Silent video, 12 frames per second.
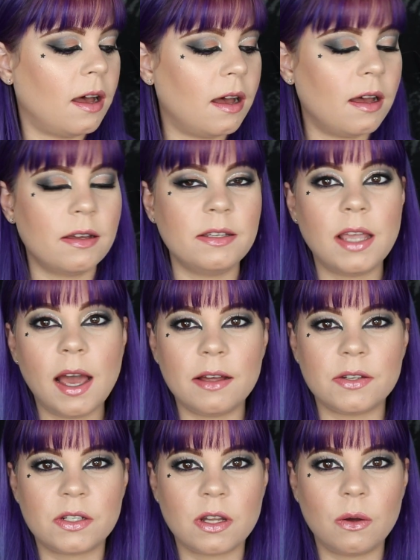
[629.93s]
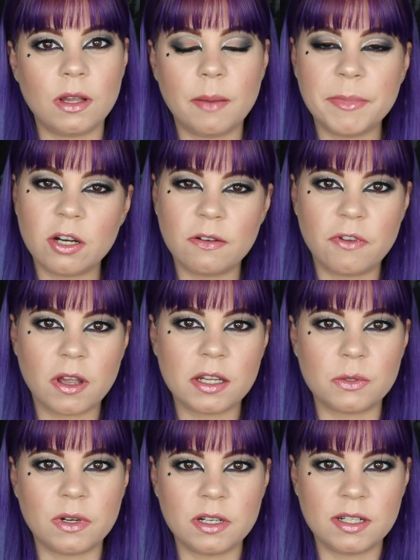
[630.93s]
Uh, yeah, so let me know if you
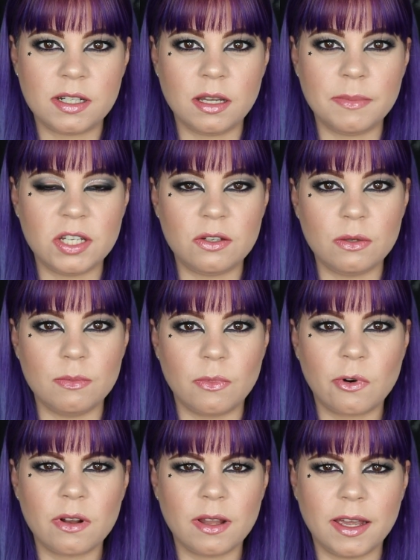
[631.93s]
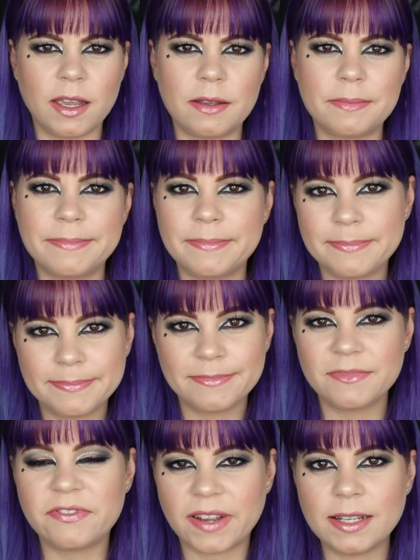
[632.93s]
guys want to see me do more like
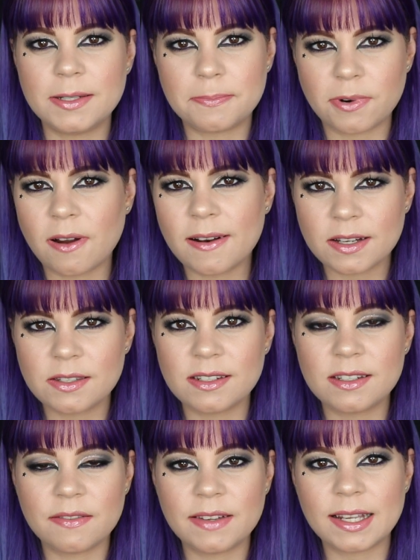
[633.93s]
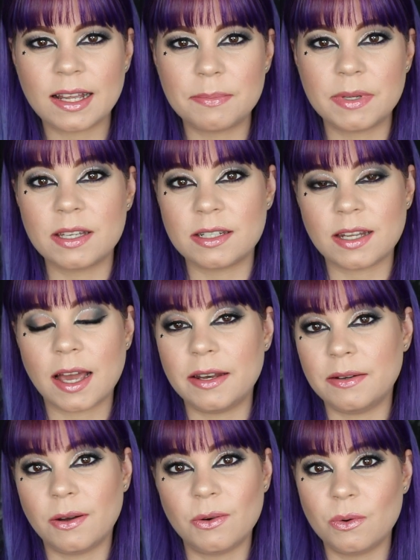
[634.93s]
face products and stuff like that because
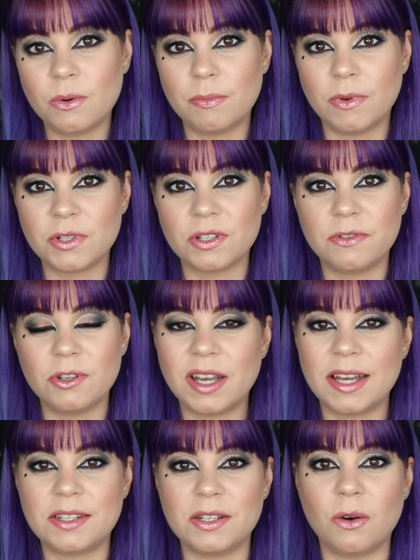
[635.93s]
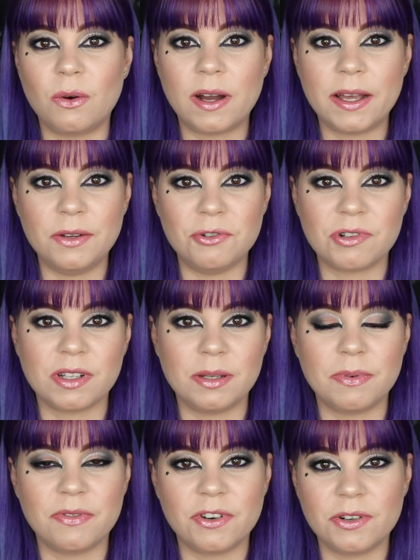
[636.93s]
I know most of you guys know I
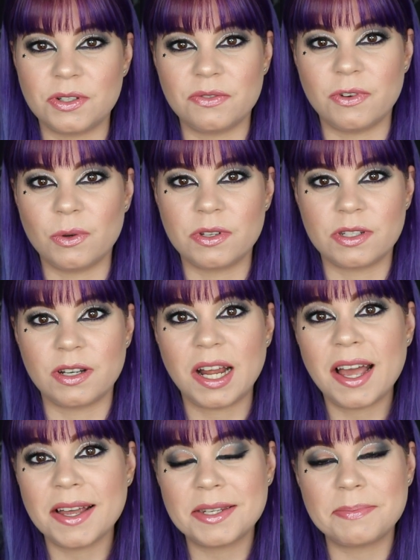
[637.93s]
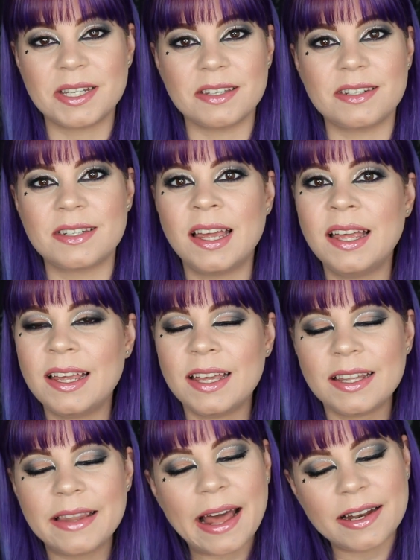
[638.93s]
usually prefer to focus on eyes because
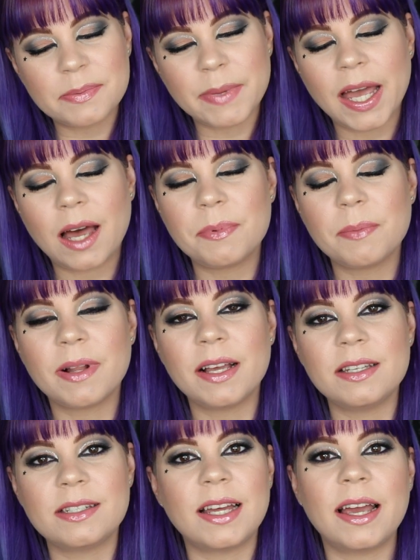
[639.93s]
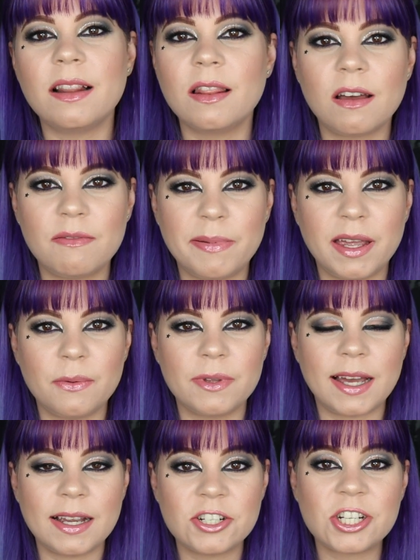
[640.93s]
that is my happy place and I love playing
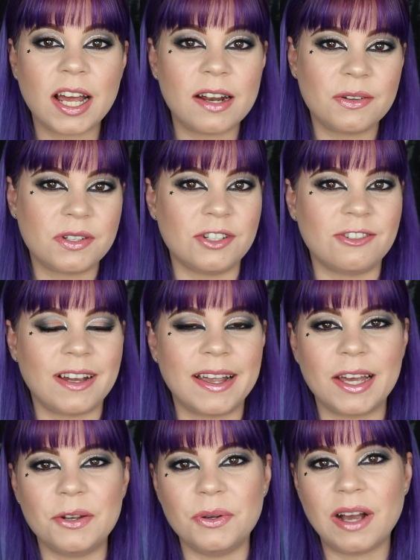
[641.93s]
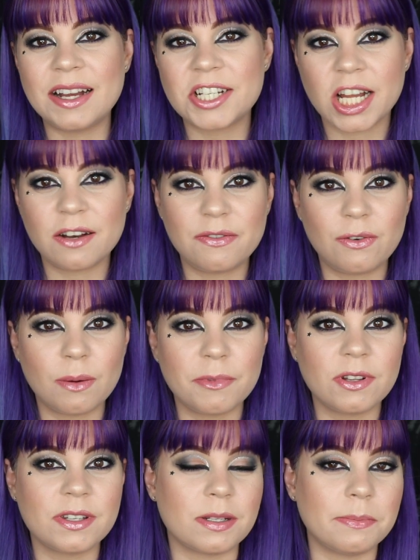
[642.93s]
with eyeshadows and trying on new eyeshadow
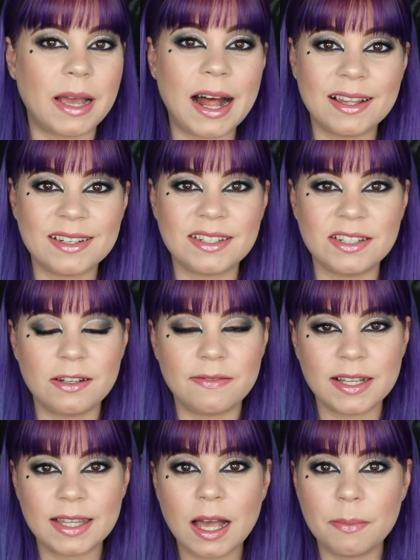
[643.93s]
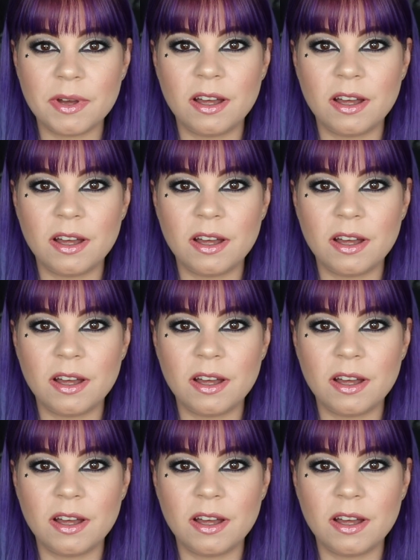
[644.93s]
formulas and palettes and stuff like that.